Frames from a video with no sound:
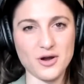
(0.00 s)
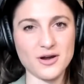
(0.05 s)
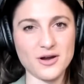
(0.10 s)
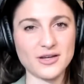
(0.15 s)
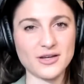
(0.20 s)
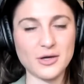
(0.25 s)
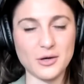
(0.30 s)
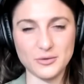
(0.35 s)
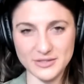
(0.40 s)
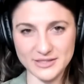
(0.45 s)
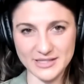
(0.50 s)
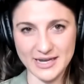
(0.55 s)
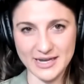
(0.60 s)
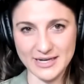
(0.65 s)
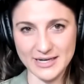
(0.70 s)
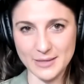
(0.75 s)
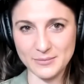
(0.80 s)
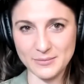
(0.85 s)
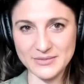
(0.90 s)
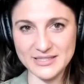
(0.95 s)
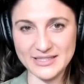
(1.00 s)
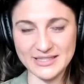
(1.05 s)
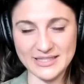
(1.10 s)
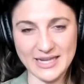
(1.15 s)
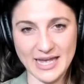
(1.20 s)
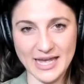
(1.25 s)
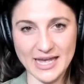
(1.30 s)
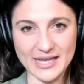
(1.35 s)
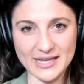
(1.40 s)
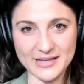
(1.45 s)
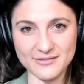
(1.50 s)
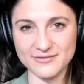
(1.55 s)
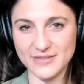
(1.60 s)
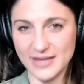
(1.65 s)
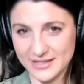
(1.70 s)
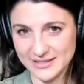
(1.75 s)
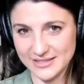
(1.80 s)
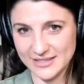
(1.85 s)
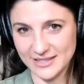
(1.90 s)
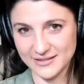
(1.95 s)
Go sign up today.
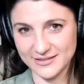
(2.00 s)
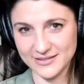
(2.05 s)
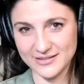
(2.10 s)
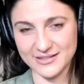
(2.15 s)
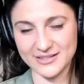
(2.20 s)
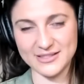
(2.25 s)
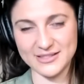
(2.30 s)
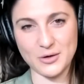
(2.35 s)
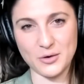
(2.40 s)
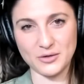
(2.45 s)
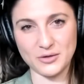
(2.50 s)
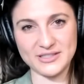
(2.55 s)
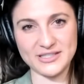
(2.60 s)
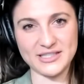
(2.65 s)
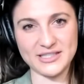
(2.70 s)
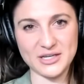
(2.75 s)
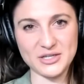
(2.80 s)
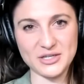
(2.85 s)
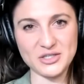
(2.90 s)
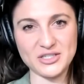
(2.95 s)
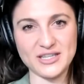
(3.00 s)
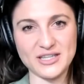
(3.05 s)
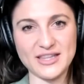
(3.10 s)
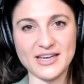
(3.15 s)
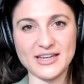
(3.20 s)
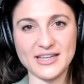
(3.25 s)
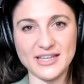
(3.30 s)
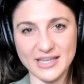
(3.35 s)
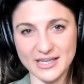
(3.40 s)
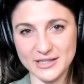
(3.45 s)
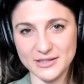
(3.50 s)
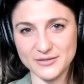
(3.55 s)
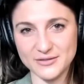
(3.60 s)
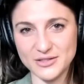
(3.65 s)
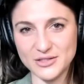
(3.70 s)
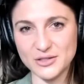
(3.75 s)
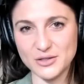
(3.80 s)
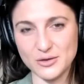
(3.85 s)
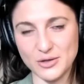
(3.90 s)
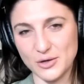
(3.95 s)
VetTix is the organization that gives to
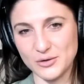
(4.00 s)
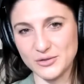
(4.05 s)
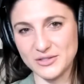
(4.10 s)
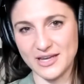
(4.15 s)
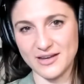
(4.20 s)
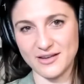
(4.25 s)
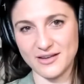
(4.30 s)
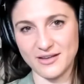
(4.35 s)
those that